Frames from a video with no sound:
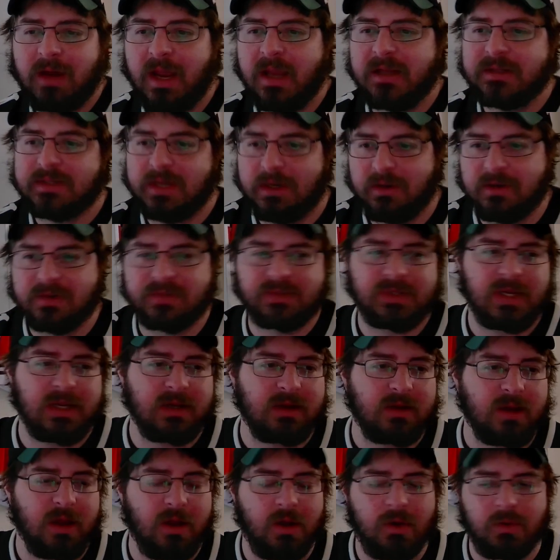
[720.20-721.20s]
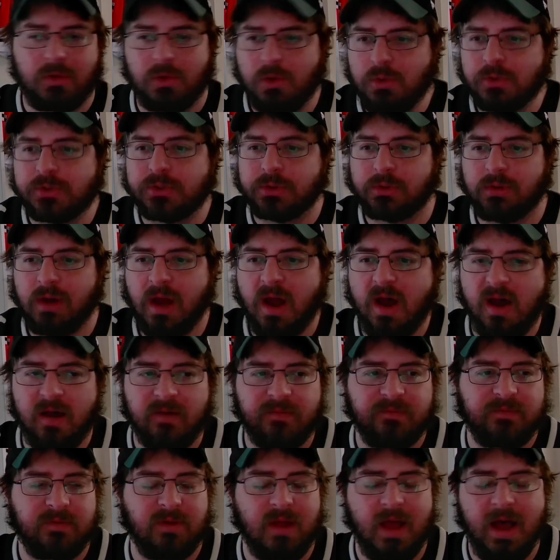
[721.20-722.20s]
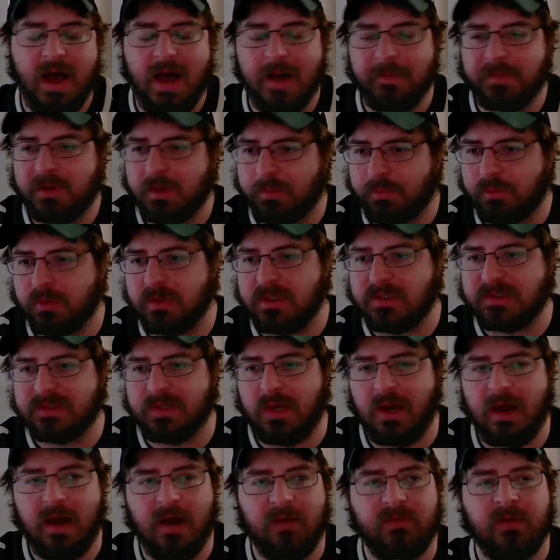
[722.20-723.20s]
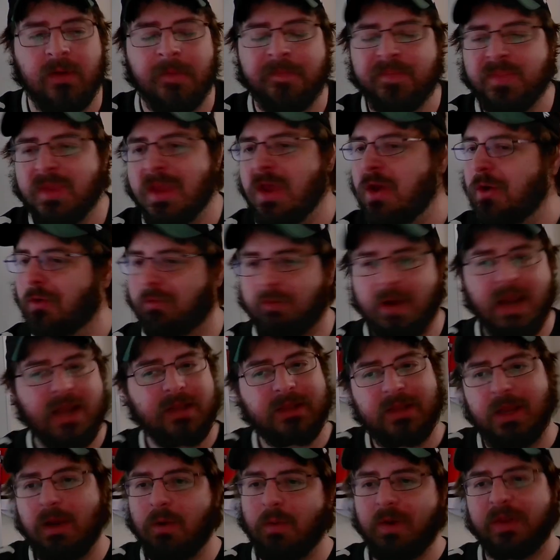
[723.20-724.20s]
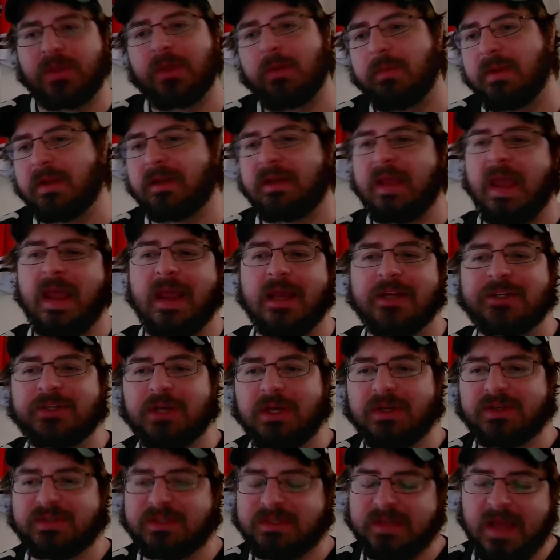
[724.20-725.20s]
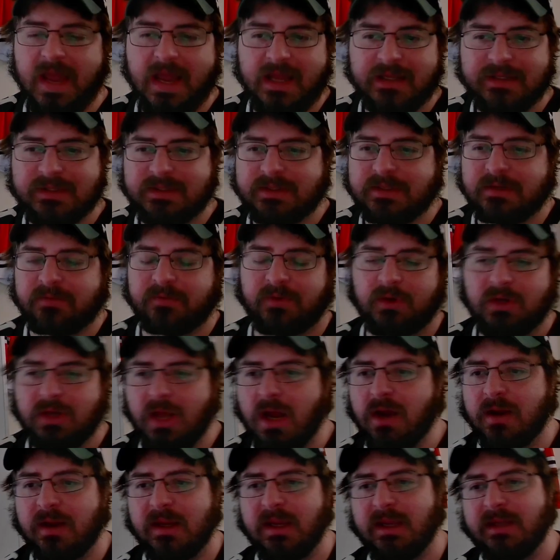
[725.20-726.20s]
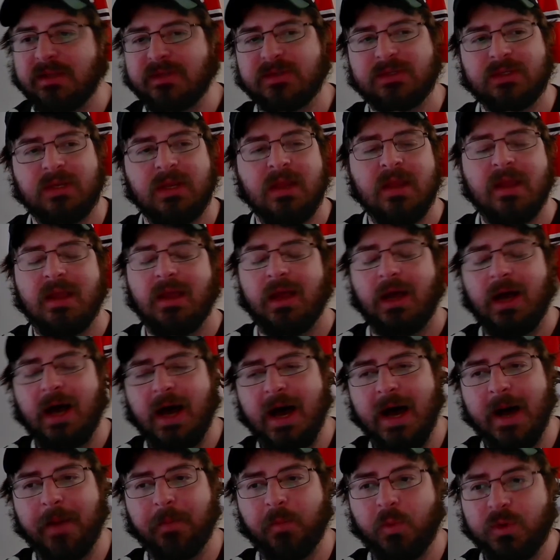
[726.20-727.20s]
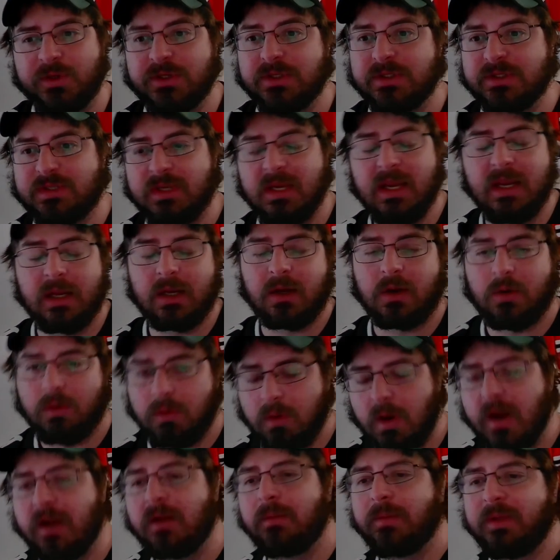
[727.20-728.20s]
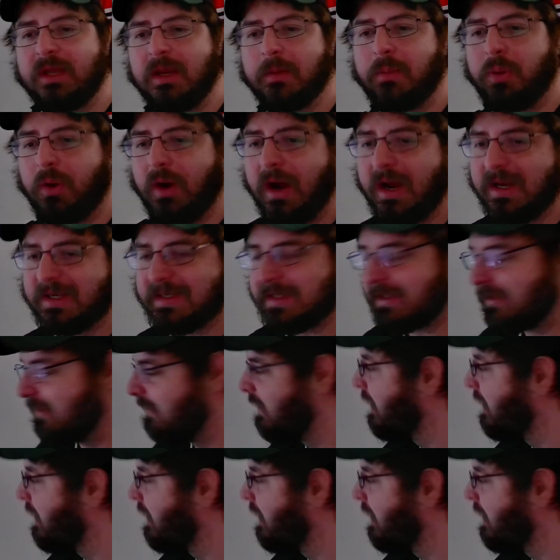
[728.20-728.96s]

Tarasenko, Kucherov, Kaprizov, right there with him in KHL stats for young kids, which is incredibly impressive.